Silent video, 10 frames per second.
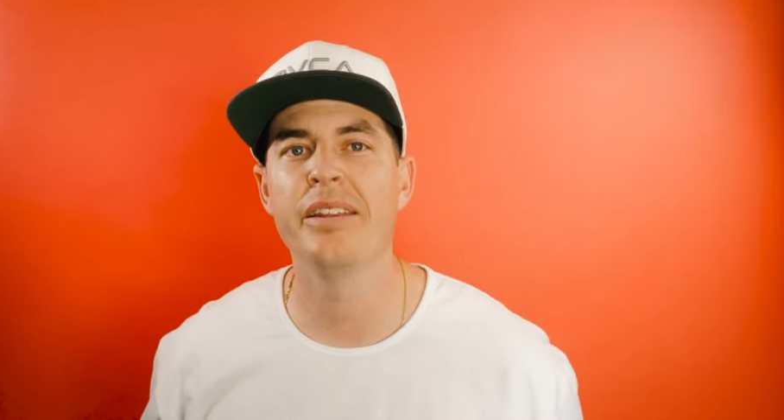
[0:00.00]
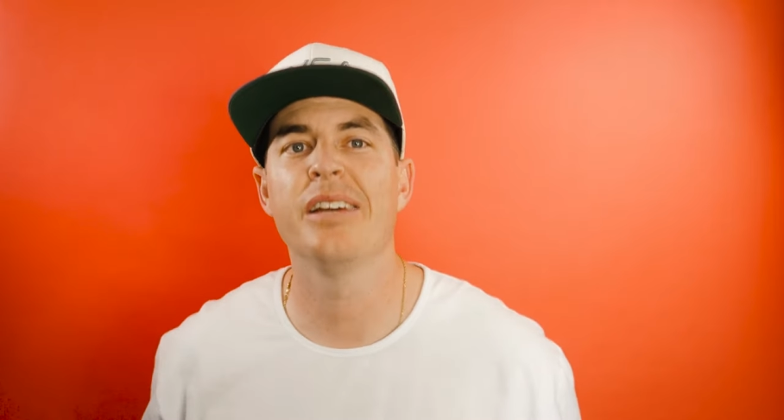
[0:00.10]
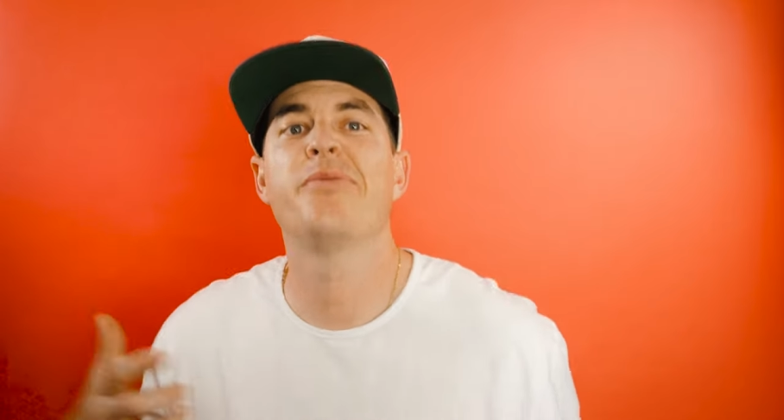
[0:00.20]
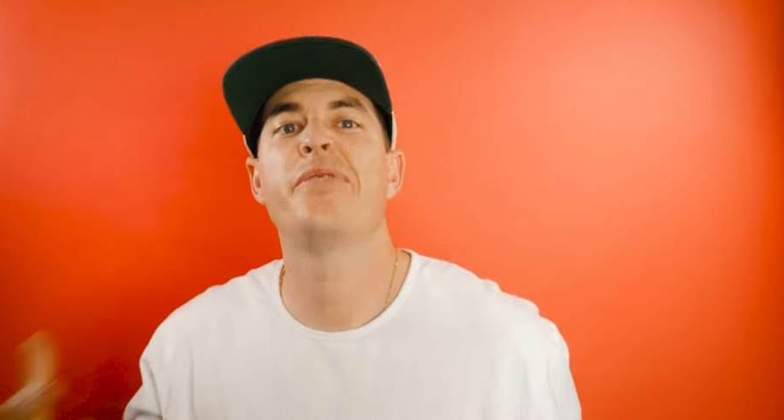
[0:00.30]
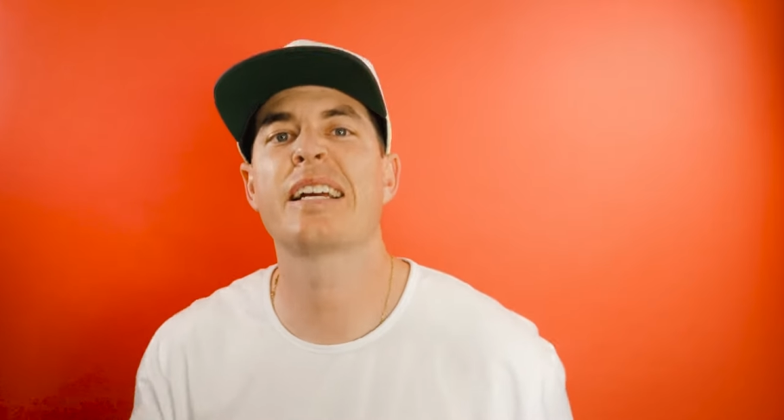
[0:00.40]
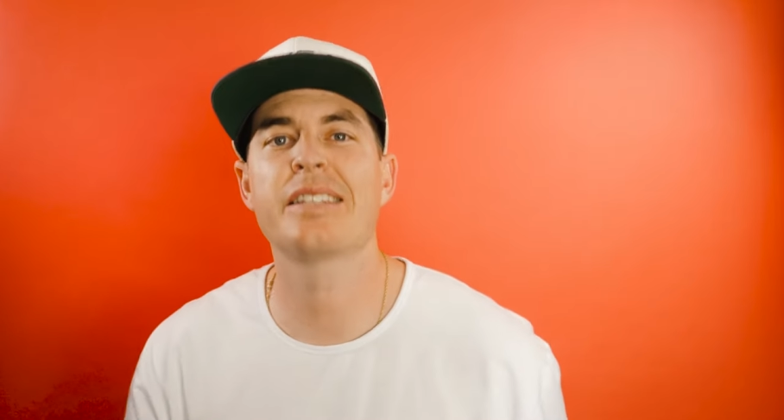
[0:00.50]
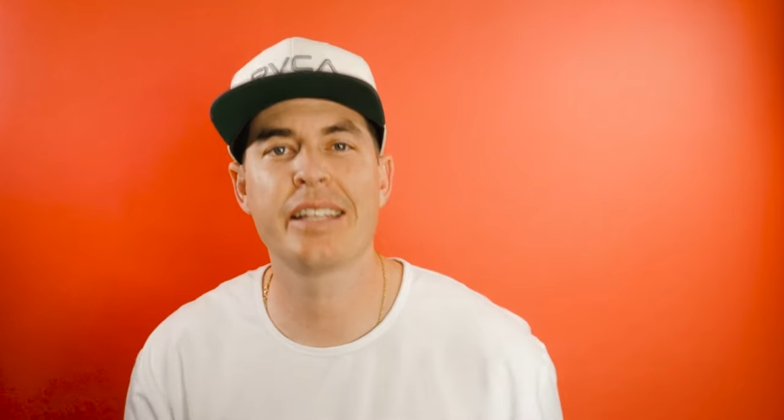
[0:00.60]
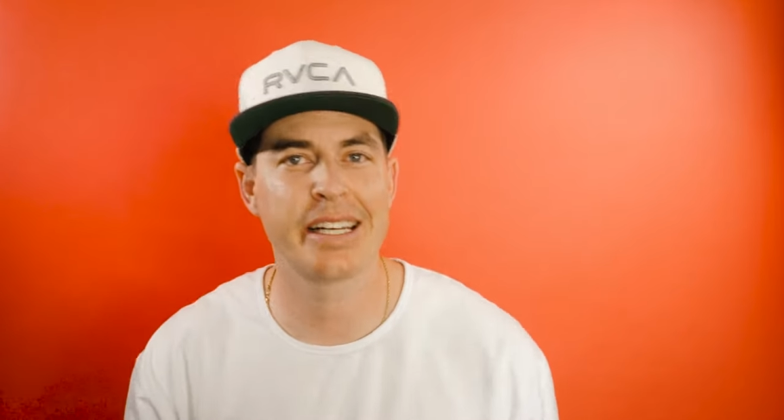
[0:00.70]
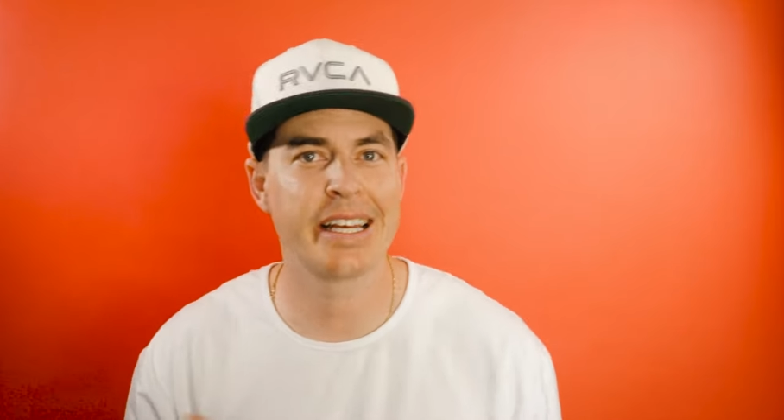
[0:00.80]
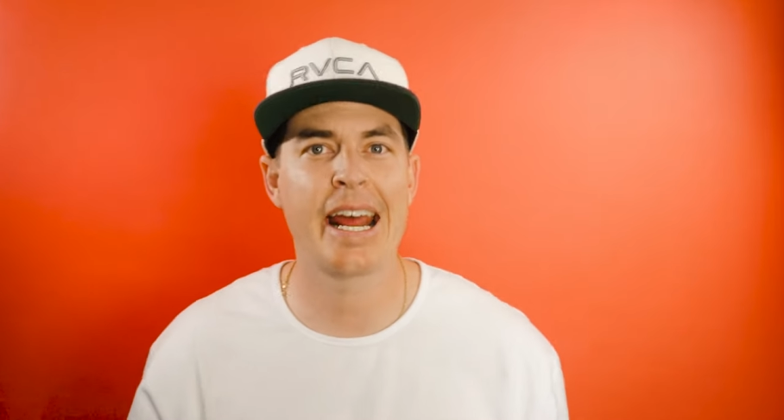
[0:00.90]
the effects
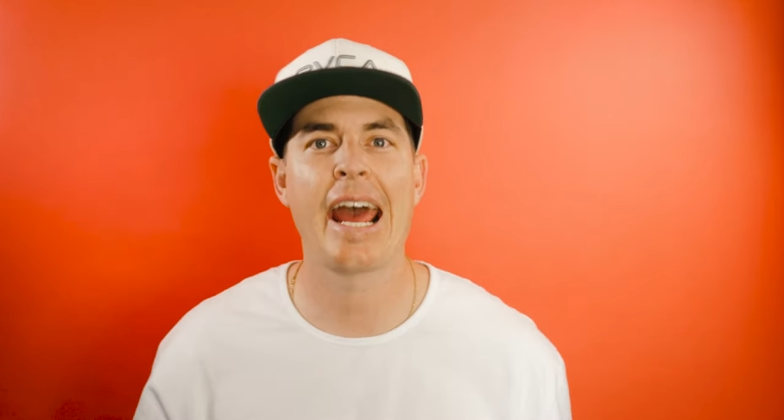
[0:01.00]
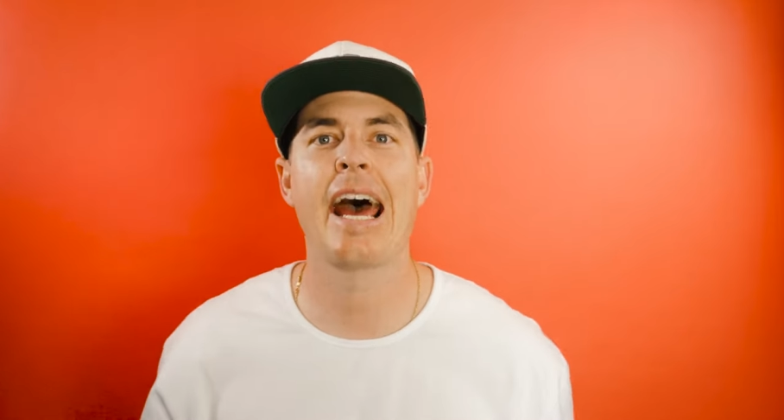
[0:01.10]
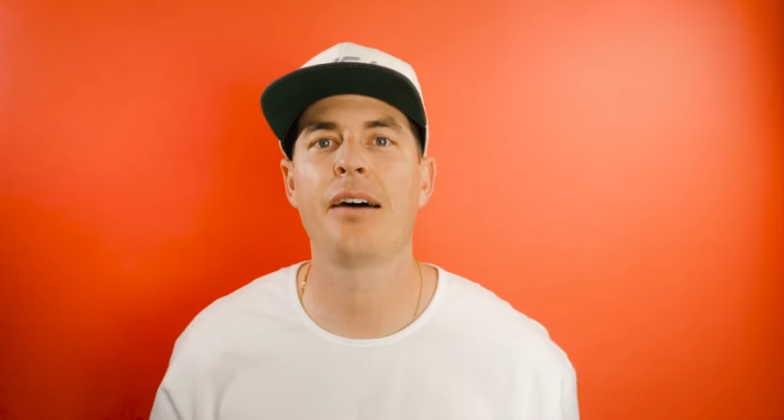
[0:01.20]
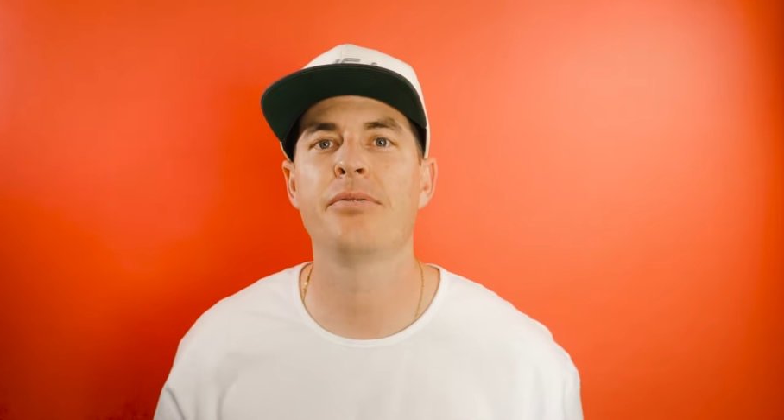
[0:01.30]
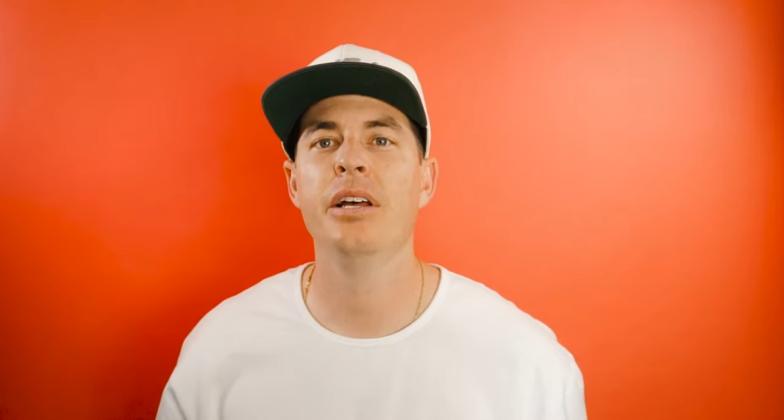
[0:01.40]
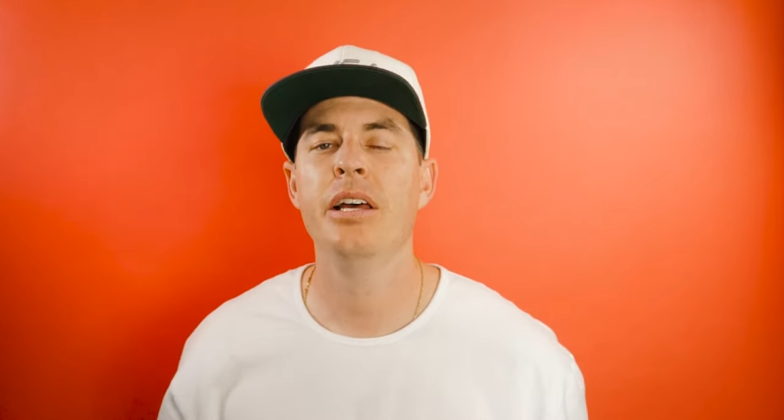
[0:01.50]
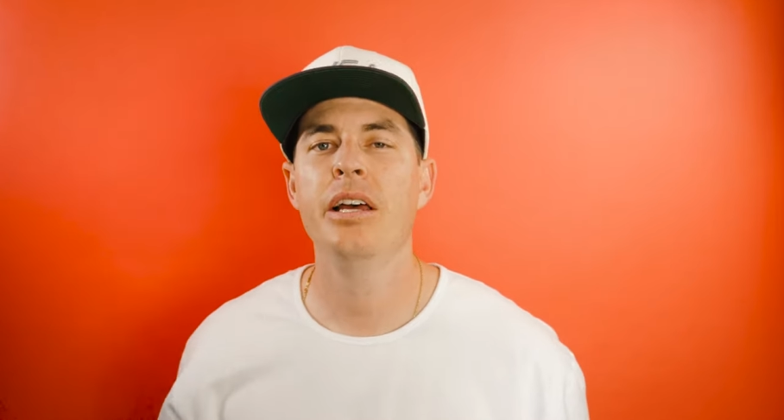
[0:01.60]
that it can have